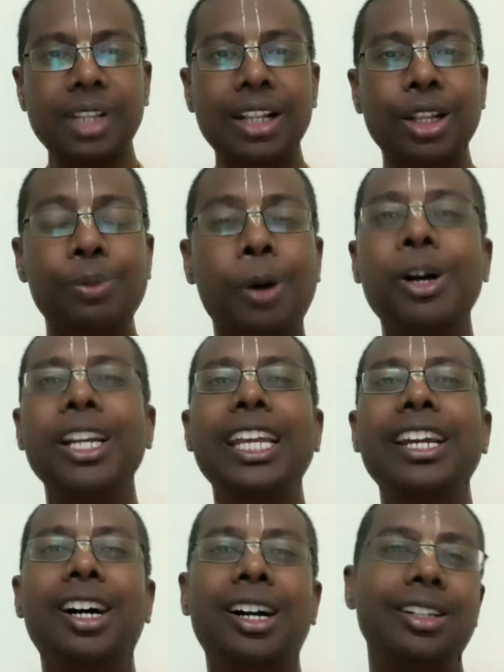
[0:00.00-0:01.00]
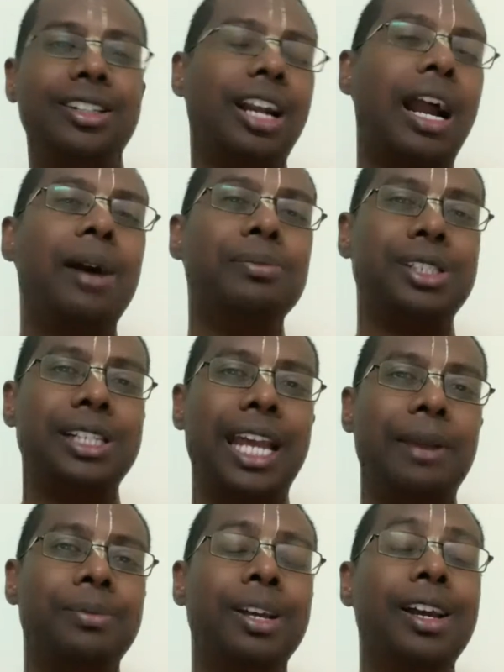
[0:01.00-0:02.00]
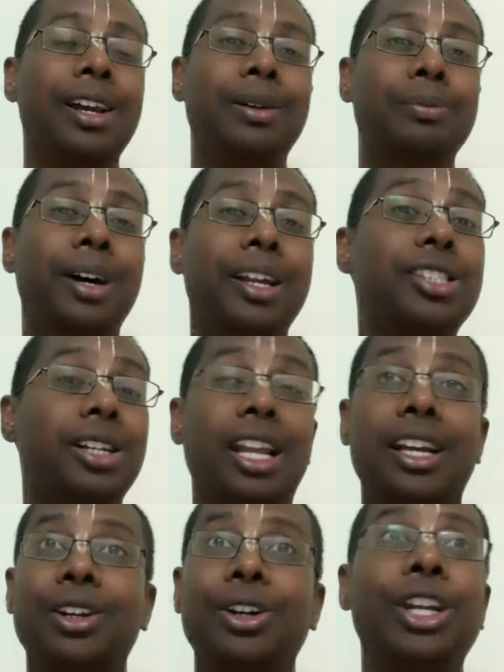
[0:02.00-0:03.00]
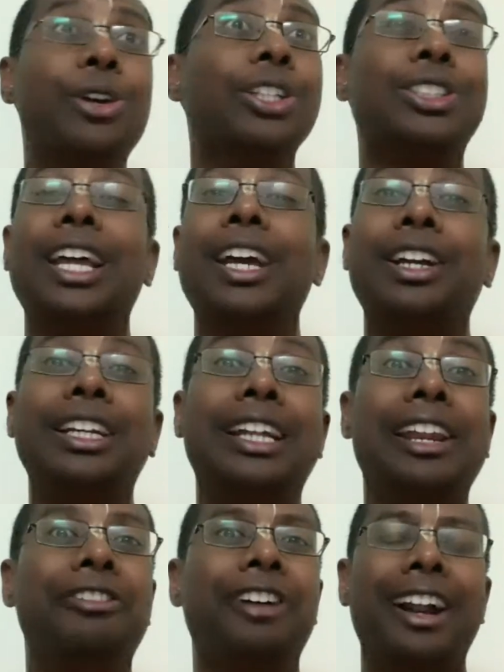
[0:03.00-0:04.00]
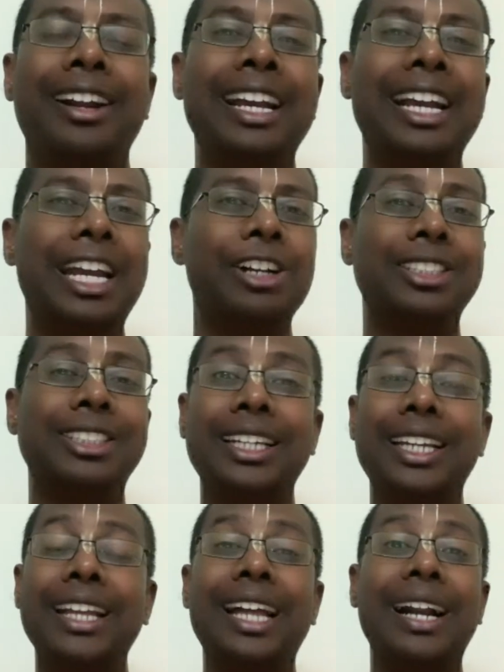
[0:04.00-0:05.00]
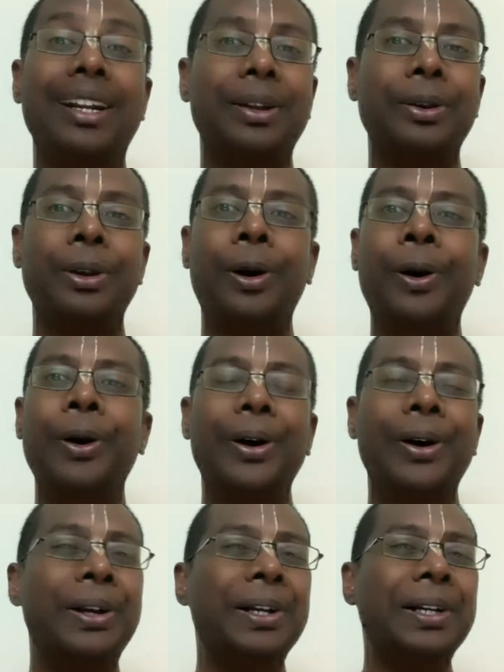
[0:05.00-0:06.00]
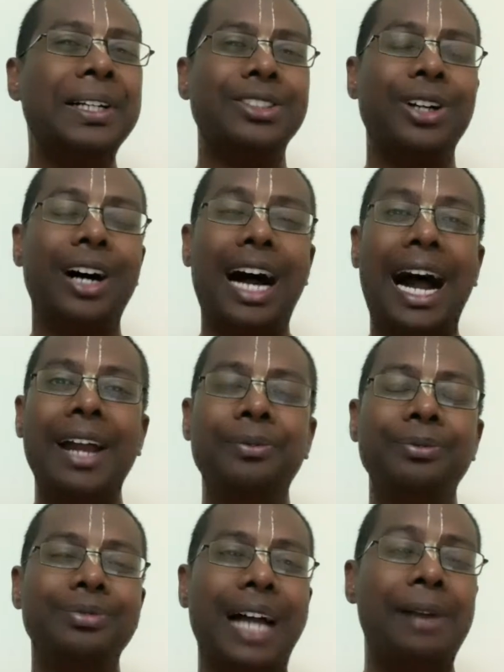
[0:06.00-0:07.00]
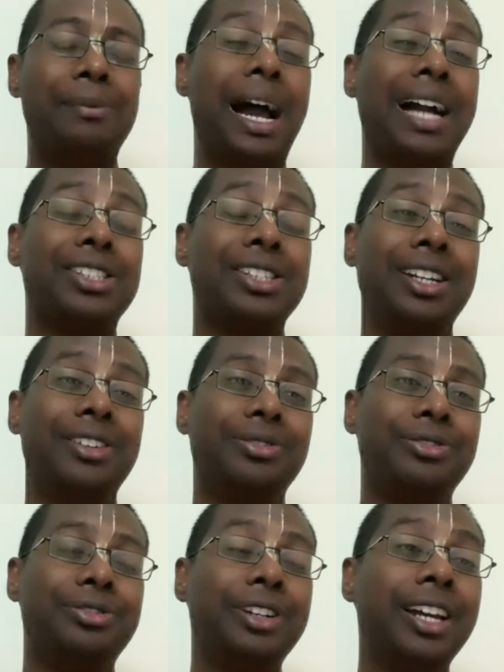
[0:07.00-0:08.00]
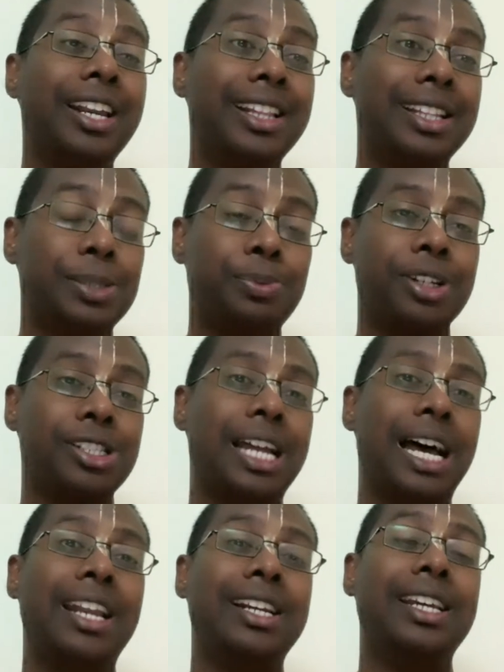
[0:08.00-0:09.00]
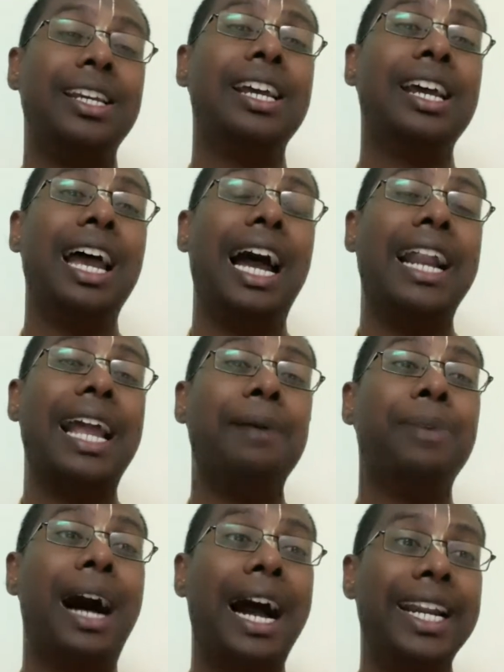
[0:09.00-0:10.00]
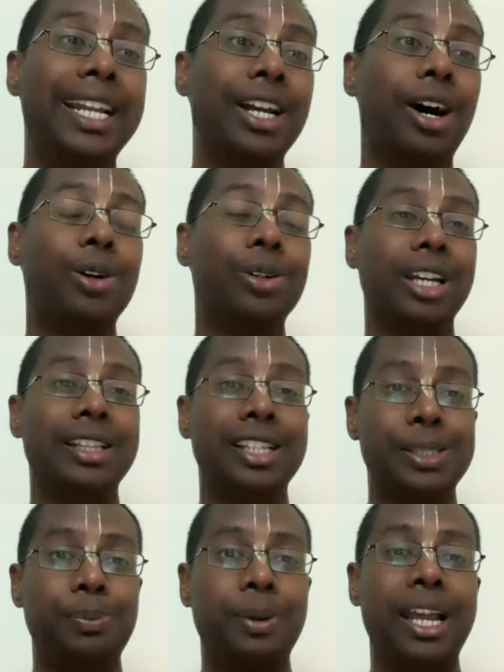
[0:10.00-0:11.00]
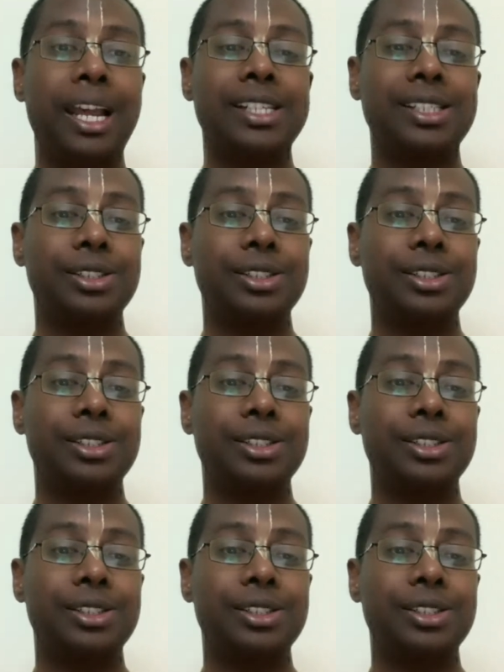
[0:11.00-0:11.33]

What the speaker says: The moment he heard the Ram's name, Marisha, like, no, he was like terrified. He was thinking that, no, so I'm actually fearing this personality, and I'm hiding out in this place,